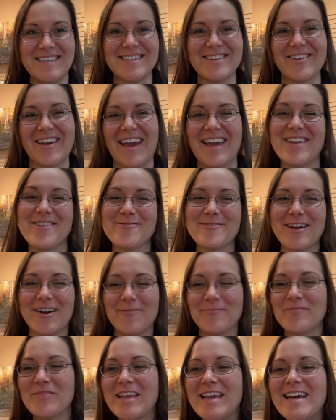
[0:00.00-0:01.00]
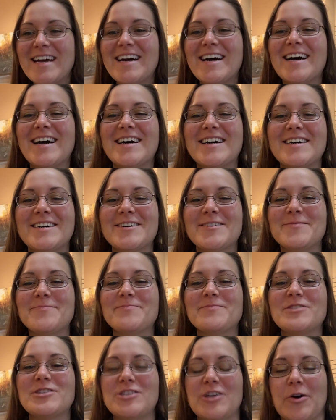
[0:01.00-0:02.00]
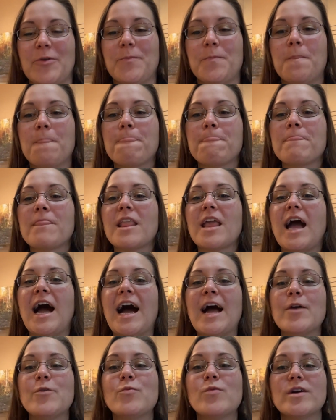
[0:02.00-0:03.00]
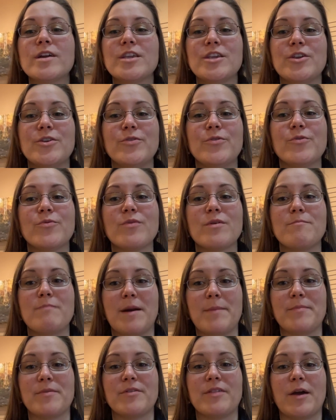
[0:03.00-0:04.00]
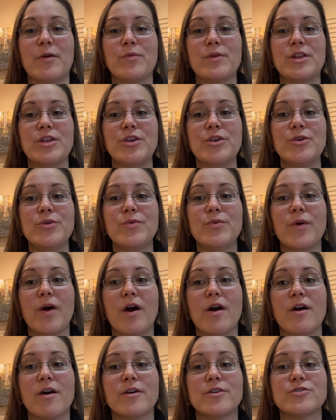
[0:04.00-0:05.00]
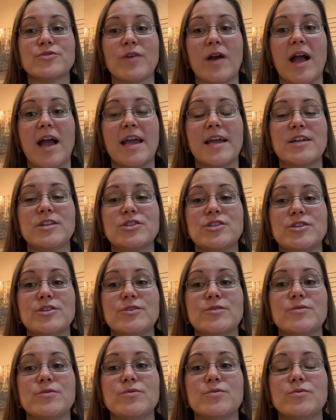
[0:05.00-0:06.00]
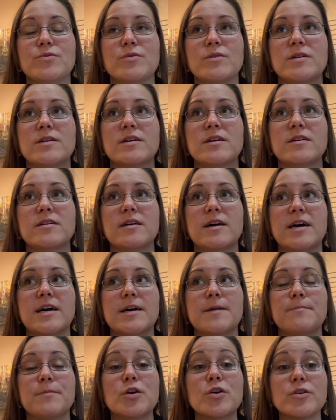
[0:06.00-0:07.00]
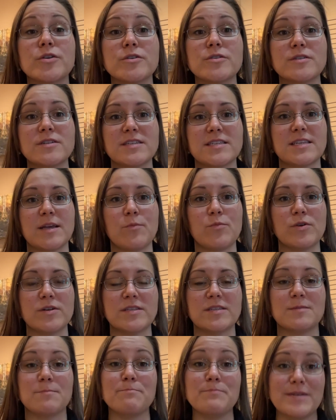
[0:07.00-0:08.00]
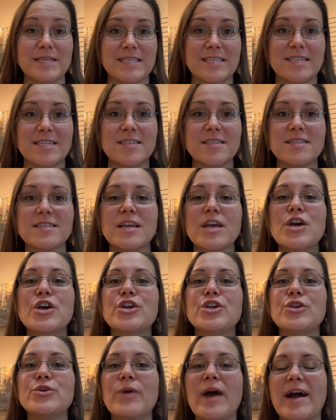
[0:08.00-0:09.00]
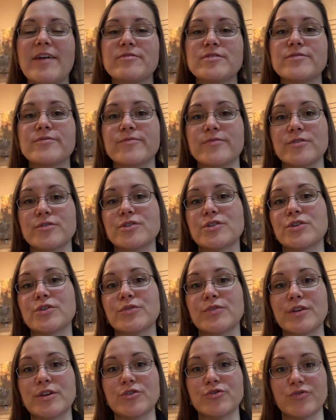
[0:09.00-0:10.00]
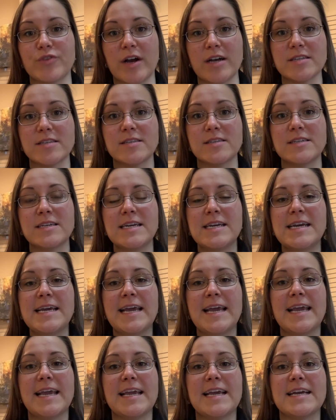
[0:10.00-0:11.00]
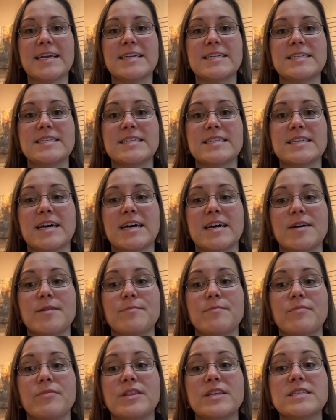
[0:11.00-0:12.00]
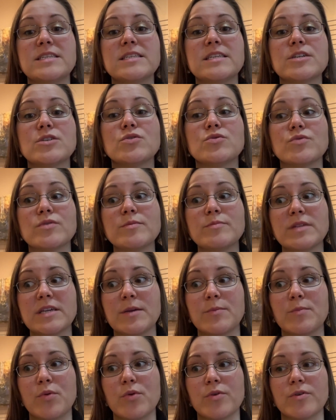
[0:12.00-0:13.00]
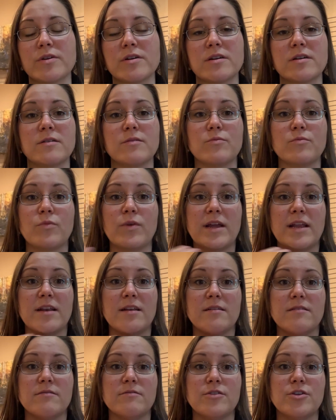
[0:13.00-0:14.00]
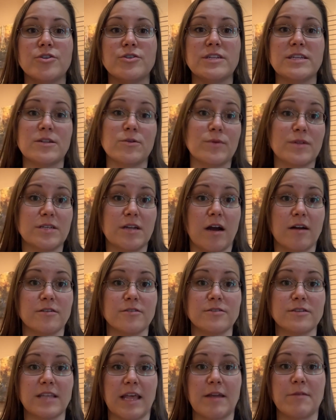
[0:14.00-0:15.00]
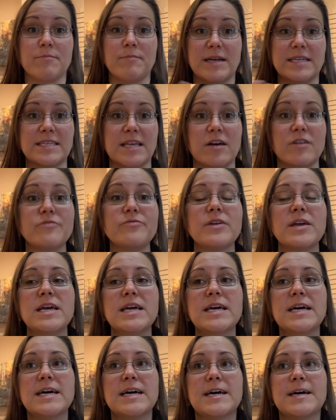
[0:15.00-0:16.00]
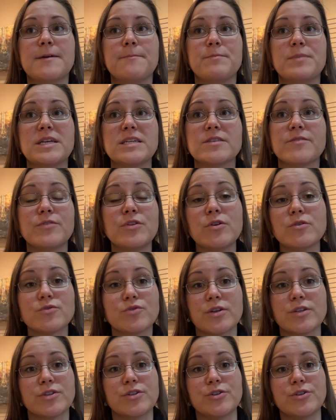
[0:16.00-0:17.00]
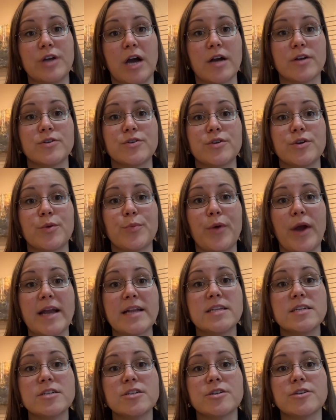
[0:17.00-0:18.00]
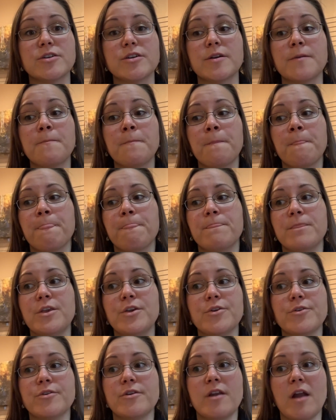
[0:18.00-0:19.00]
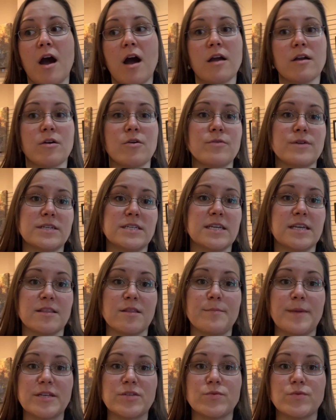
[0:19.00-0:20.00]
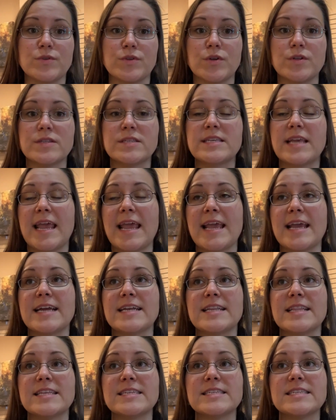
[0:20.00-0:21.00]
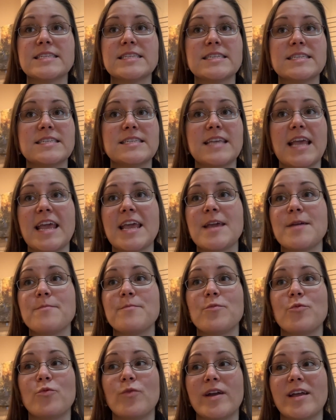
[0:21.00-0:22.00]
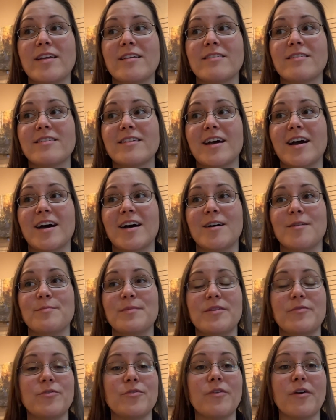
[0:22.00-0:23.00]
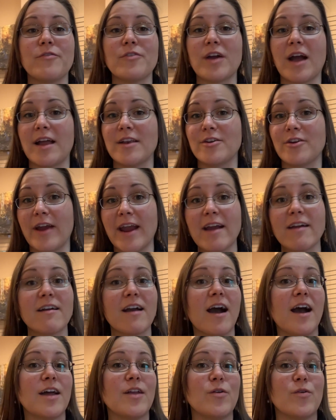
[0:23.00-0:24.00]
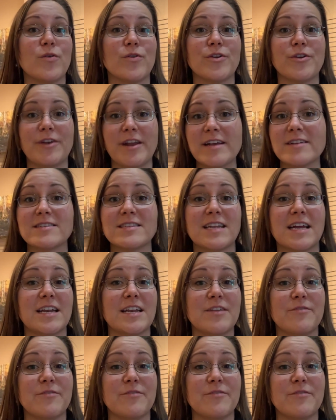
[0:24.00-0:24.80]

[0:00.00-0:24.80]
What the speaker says: Okay, here we go. So I want you to remember that when you are trying to earn someone's business, you have to first earn their trust. And this is extremely important when you're dealing with doctors like myself, because if you don't trust your doctor or your practitioner, you're not going to get the best results. And this is the same with if you've ever gotten your hair cut or your nails done.